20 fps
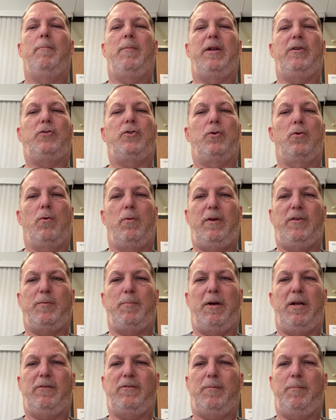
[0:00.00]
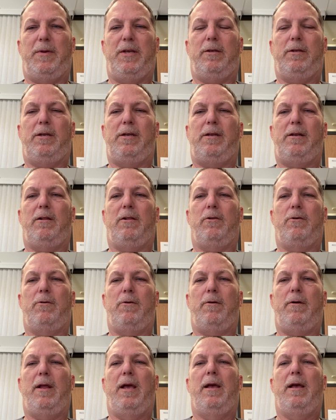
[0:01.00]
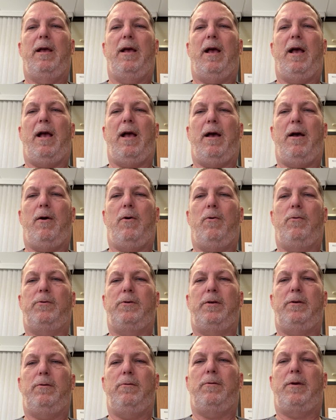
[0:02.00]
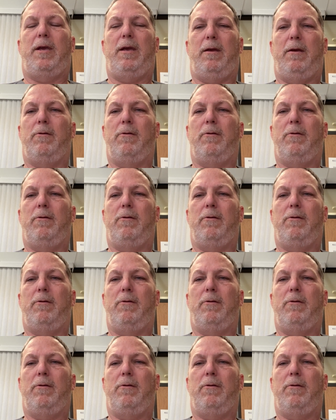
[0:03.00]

but it's your responsibility to learn how to